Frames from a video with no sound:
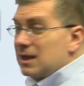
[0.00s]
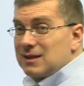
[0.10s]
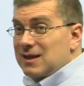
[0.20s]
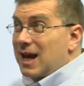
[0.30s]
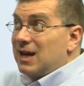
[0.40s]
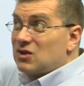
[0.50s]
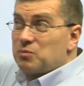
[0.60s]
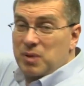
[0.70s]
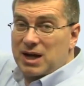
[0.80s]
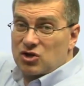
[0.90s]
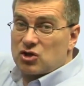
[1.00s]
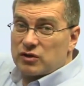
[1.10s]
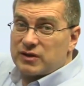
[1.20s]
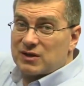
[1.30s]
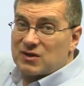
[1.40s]
that takes
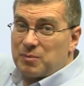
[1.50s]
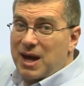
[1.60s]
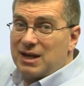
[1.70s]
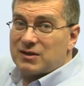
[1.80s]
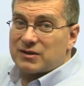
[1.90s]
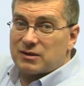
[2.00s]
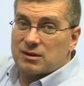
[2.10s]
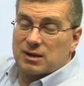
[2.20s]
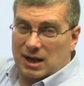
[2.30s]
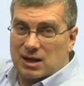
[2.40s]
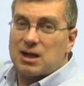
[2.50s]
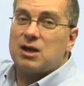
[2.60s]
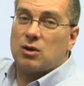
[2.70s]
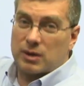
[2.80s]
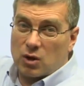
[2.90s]
pictures in space and,
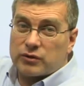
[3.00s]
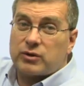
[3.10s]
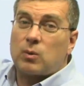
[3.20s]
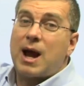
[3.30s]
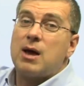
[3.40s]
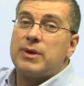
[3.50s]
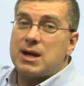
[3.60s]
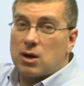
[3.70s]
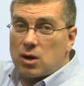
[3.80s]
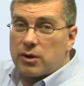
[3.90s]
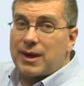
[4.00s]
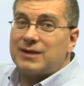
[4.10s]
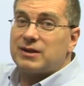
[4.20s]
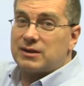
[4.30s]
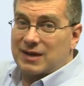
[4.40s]
it goes around the earth
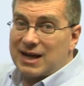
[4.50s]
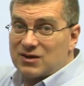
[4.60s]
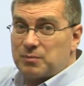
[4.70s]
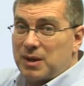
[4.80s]
as it takes